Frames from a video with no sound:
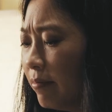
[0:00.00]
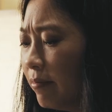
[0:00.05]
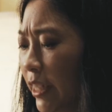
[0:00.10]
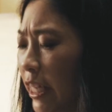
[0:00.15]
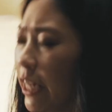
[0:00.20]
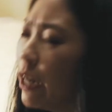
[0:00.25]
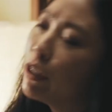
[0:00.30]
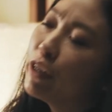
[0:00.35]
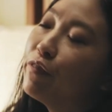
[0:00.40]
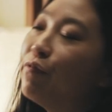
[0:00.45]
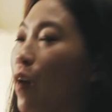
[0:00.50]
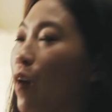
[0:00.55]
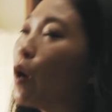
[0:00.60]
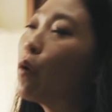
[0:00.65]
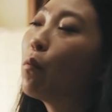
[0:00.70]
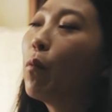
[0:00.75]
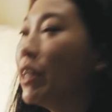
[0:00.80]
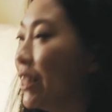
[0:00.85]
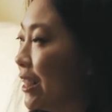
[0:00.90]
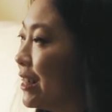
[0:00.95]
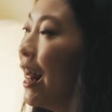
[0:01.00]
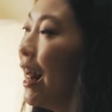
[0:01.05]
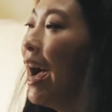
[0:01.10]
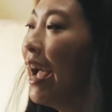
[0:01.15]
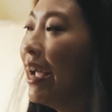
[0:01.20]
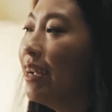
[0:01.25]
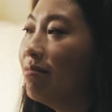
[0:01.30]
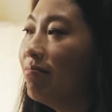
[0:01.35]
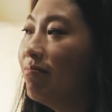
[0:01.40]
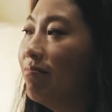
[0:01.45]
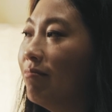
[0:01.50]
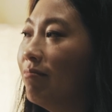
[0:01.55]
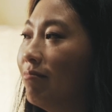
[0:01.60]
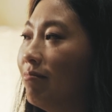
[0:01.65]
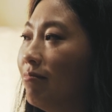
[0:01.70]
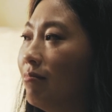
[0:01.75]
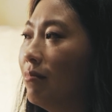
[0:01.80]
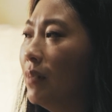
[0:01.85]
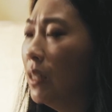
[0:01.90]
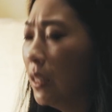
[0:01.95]
You know, you fart when you lie.
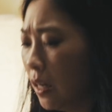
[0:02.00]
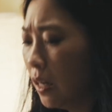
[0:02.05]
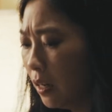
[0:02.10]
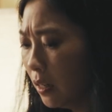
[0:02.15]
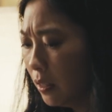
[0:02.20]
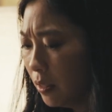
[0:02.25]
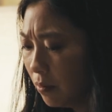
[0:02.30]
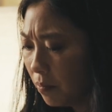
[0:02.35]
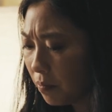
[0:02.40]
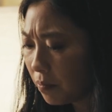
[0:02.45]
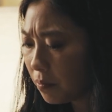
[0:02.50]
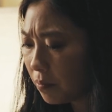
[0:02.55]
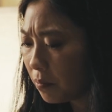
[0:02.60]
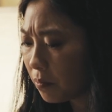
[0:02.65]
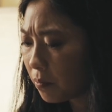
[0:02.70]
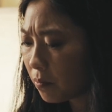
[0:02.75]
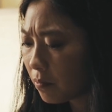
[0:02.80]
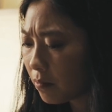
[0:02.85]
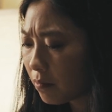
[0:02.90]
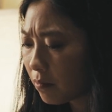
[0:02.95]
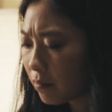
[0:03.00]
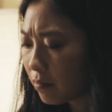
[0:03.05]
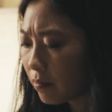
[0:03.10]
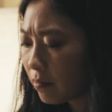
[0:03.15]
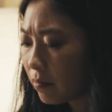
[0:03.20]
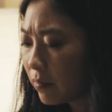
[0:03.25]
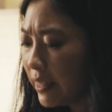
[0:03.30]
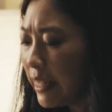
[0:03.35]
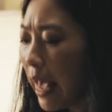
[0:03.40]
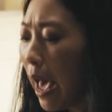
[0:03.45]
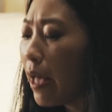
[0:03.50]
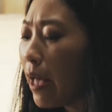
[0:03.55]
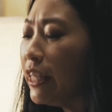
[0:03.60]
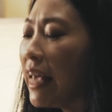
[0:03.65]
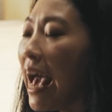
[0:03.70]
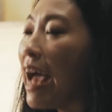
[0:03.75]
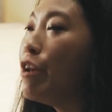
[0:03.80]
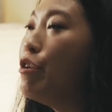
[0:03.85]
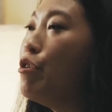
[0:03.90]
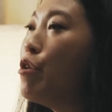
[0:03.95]
No, I'm fucked when I'm nervous. Yeah,
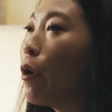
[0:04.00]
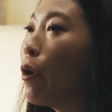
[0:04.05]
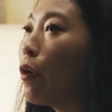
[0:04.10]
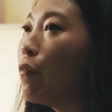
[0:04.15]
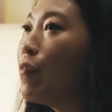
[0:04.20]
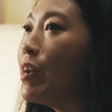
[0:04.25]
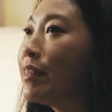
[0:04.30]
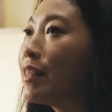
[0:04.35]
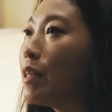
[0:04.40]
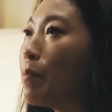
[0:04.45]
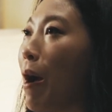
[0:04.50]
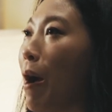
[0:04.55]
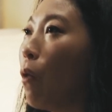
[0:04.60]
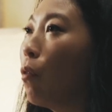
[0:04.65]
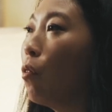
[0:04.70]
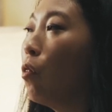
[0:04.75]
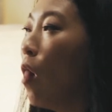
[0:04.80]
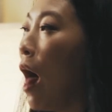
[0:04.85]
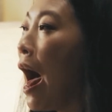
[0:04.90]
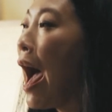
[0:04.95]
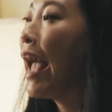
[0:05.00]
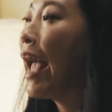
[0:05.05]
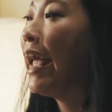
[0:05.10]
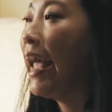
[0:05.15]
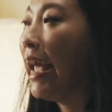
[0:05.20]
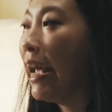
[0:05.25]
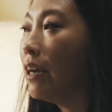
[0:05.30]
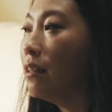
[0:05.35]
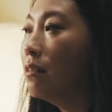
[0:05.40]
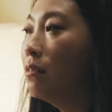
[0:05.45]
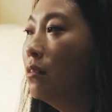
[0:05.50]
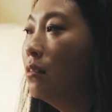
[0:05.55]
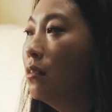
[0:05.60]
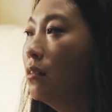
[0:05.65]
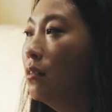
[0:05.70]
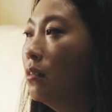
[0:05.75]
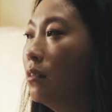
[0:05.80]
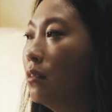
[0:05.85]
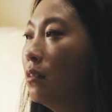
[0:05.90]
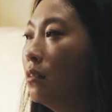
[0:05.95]
yeah, nervous about lying.
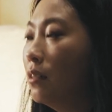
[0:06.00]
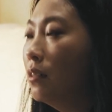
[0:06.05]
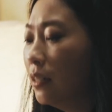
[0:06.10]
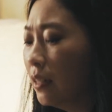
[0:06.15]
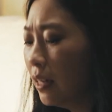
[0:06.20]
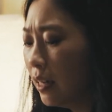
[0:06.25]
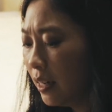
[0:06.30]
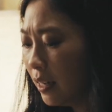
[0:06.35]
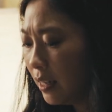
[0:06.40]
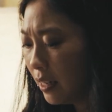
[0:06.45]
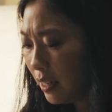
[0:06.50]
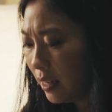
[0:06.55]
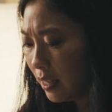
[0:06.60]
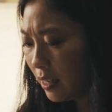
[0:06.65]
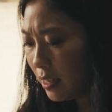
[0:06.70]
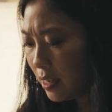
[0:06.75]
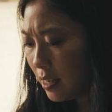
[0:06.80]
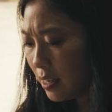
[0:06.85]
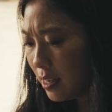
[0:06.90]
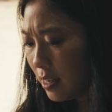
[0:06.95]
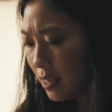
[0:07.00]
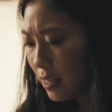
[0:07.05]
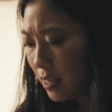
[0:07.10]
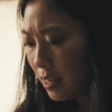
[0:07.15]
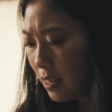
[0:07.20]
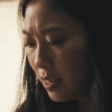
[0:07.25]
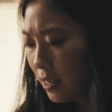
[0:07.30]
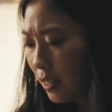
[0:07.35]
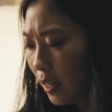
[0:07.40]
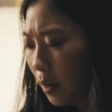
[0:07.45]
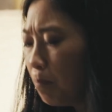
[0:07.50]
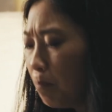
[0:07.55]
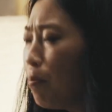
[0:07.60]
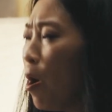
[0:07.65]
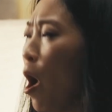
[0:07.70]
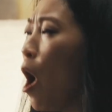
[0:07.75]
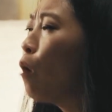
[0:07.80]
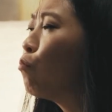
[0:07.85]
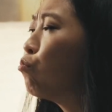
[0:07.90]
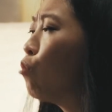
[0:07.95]
Oh, sorry.
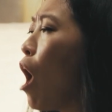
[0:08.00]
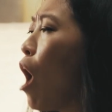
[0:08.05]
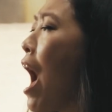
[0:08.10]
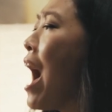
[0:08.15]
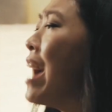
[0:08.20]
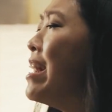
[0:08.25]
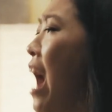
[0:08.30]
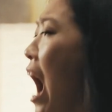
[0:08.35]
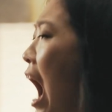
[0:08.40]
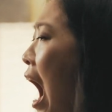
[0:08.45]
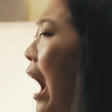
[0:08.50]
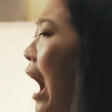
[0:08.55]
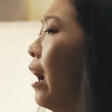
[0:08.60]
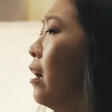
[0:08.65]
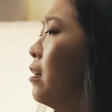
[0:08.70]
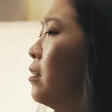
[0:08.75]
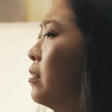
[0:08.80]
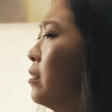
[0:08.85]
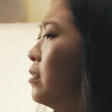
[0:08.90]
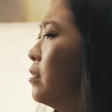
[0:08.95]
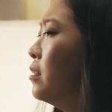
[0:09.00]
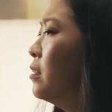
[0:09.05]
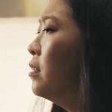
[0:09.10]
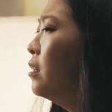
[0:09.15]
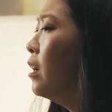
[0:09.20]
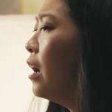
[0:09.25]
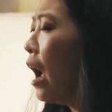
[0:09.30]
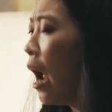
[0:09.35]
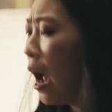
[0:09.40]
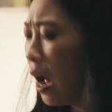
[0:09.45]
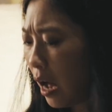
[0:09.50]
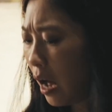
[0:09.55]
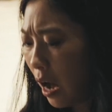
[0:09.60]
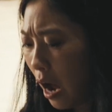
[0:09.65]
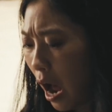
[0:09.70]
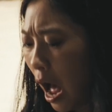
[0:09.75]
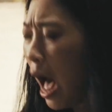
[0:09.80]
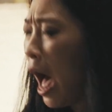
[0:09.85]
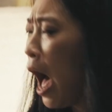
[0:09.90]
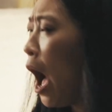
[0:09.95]
Piranha! Don't breathe it in!
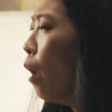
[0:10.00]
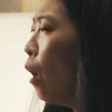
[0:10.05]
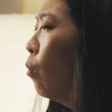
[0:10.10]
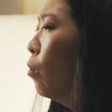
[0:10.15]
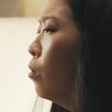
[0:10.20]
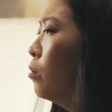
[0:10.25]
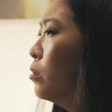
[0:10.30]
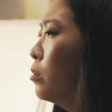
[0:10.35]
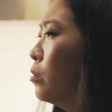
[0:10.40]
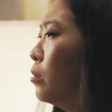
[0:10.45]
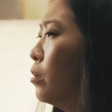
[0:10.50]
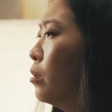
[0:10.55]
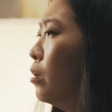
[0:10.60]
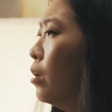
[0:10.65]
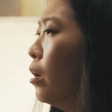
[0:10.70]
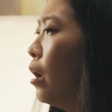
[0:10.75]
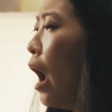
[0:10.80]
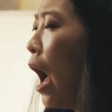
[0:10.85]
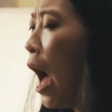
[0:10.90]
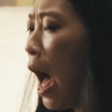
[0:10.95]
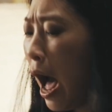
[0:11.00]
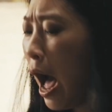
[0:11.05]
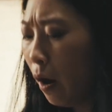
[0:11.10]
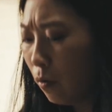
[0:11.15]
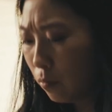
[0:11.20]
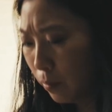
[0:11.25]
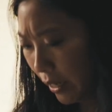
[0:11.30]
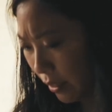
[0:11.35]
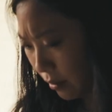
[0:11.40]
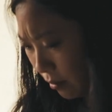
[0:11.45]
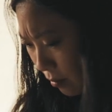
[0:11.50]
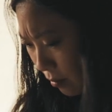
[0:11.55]
Ow! Ow, my.